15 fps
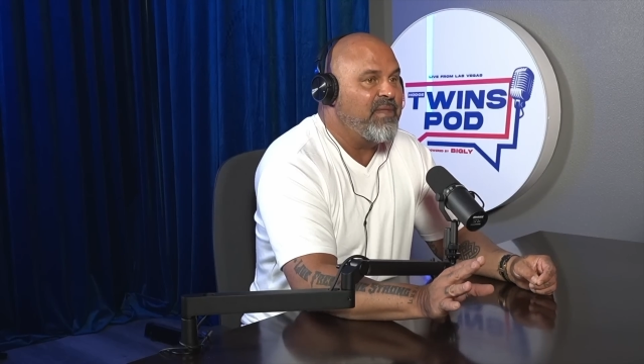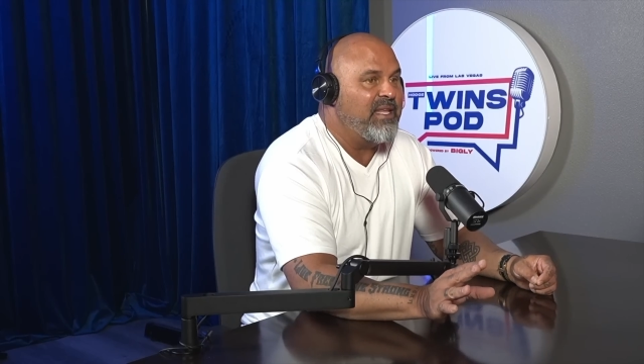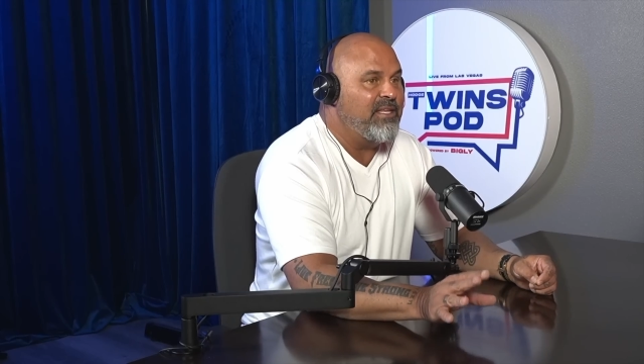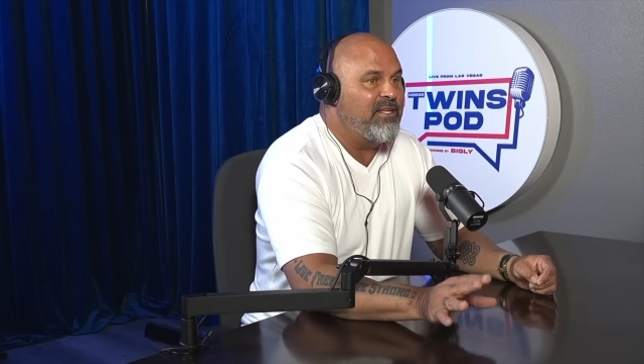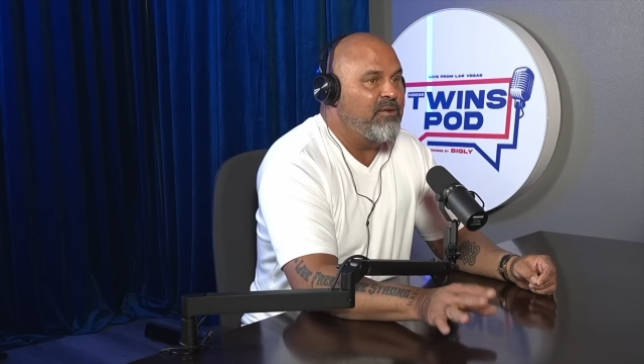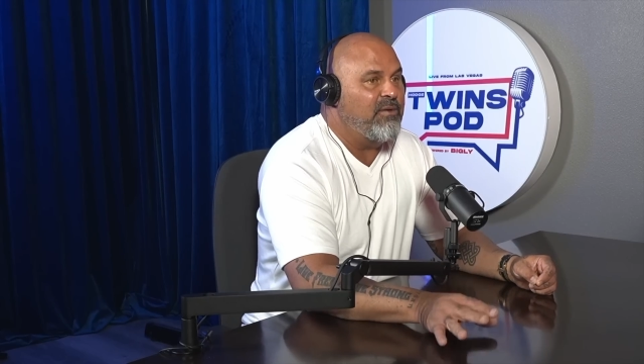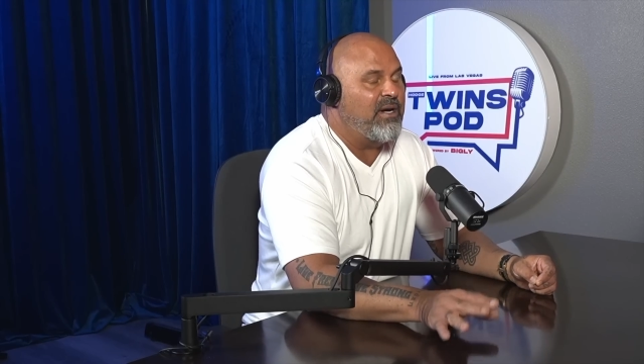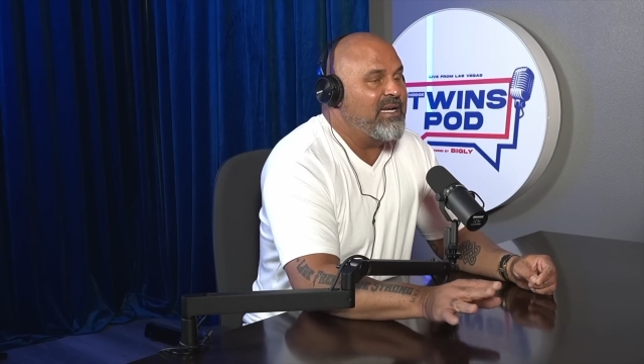
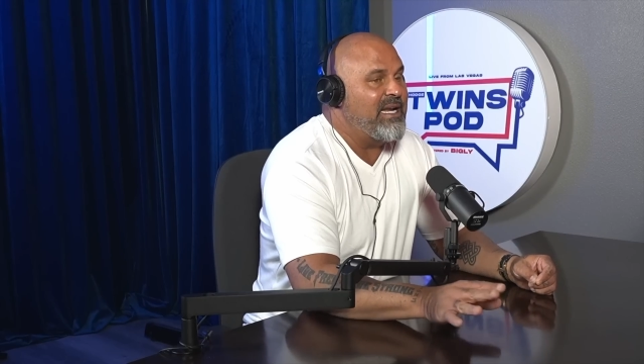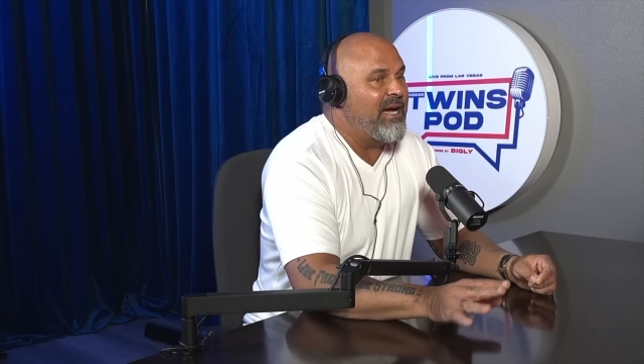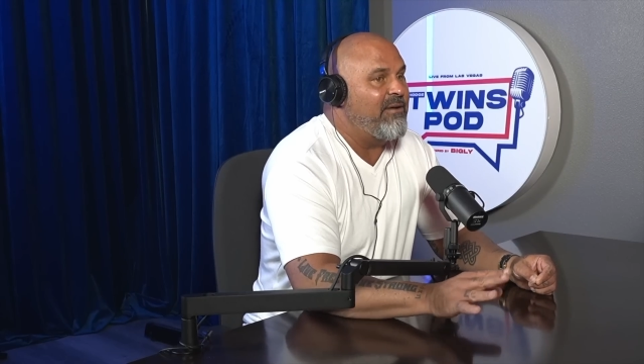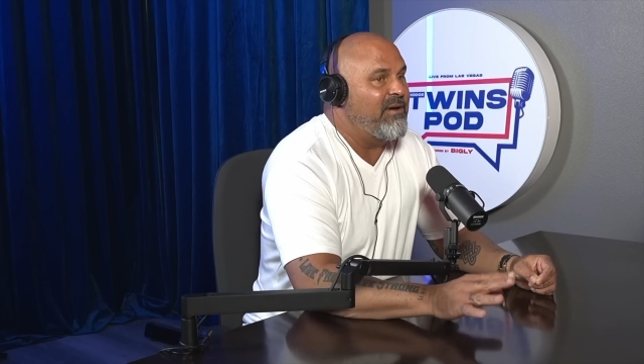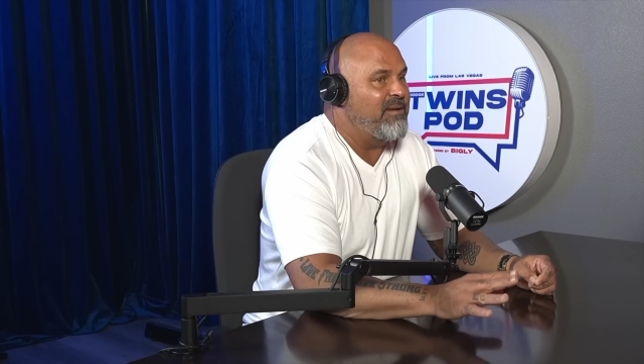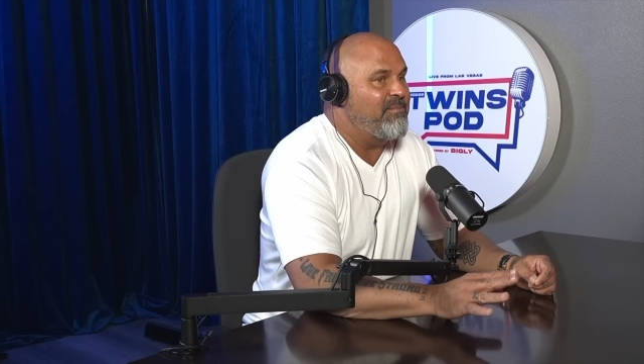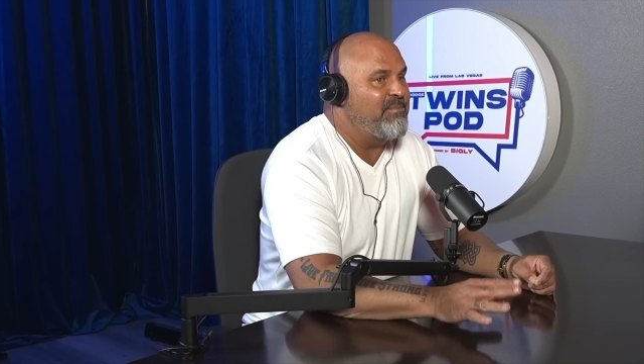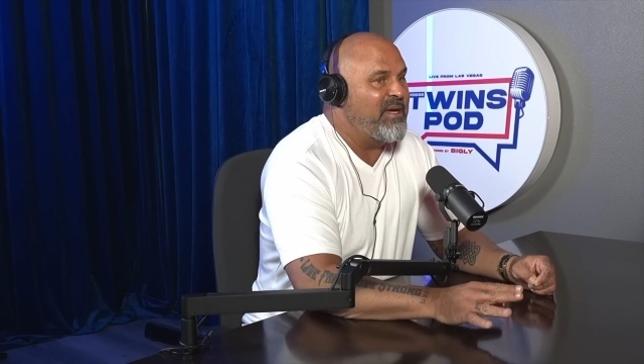you are now
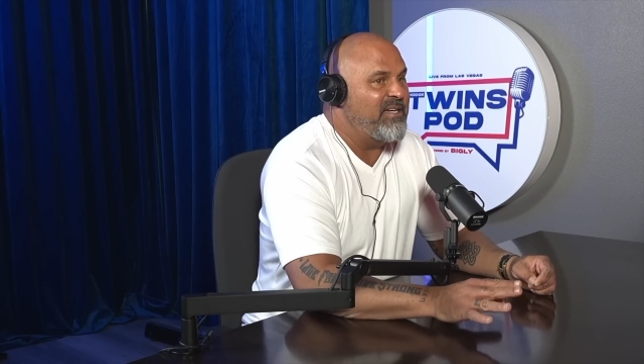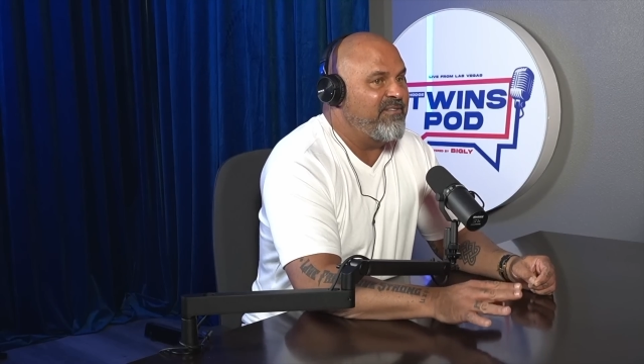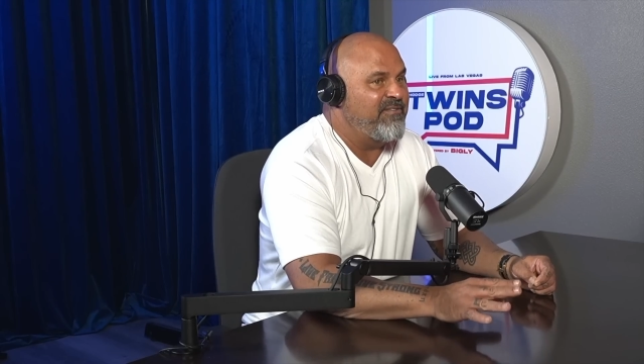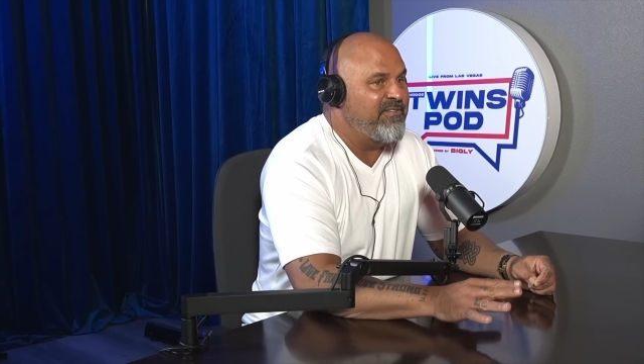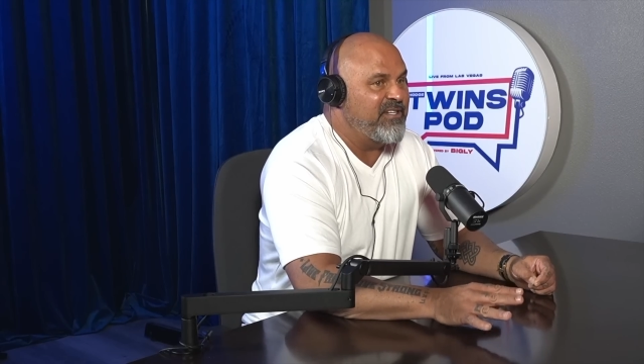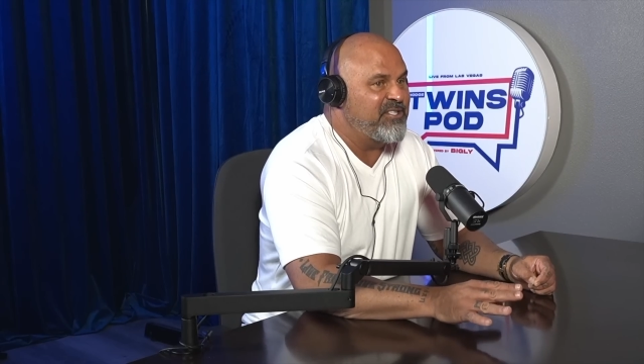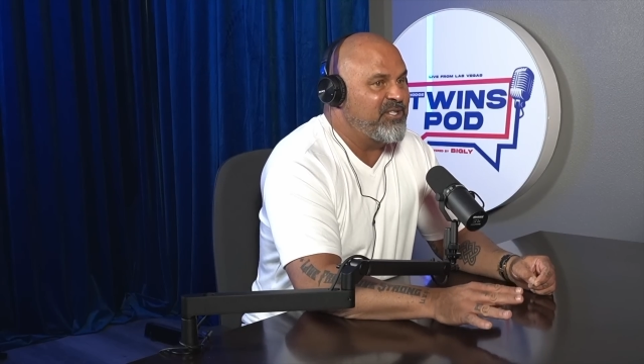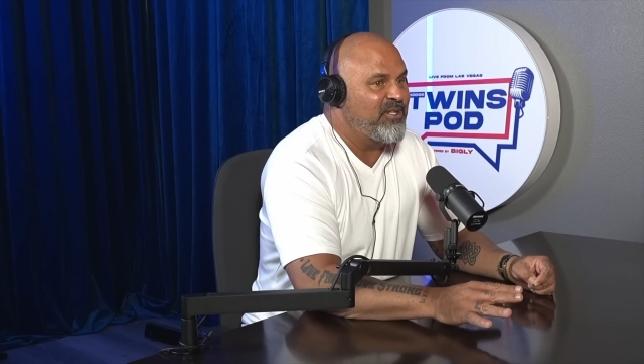a
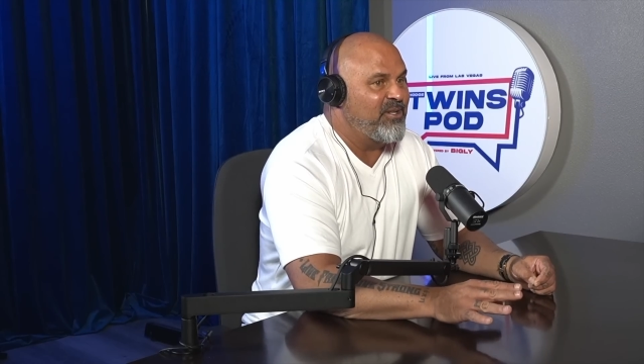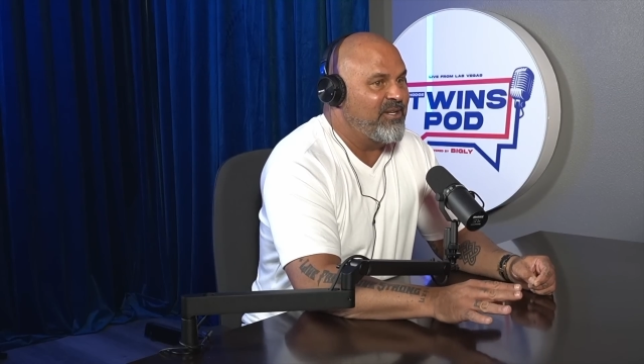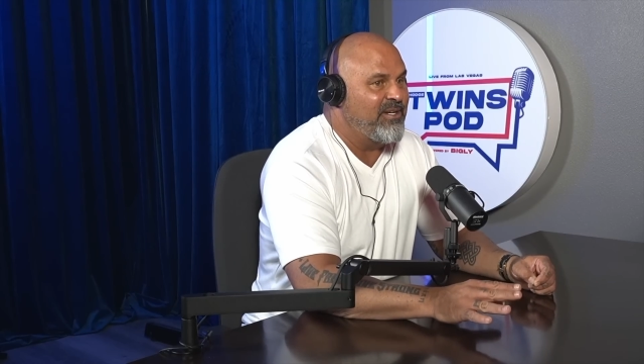beneficial